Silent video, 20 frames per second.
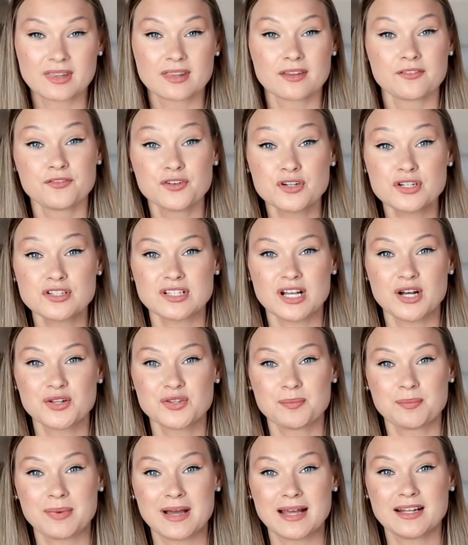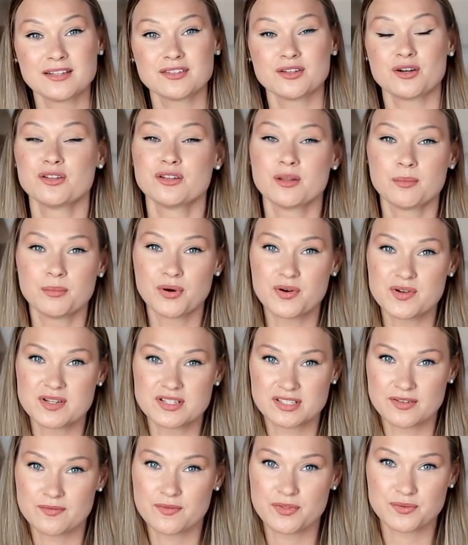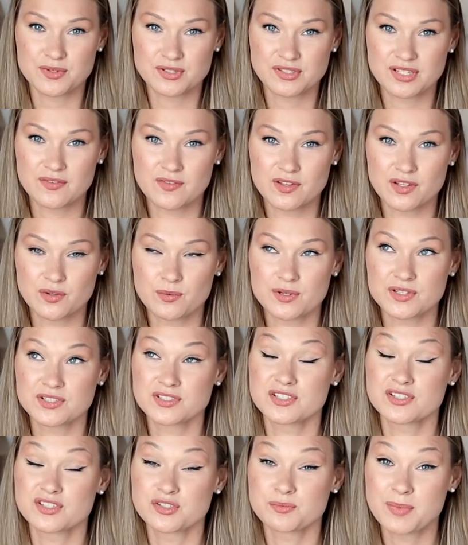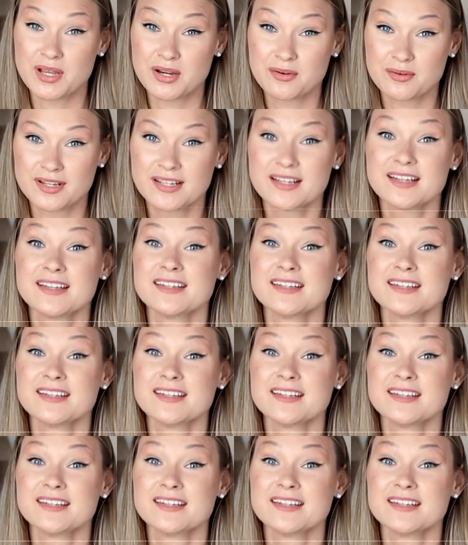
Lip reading: The first autopilot on the Boeing 737 was the Sperry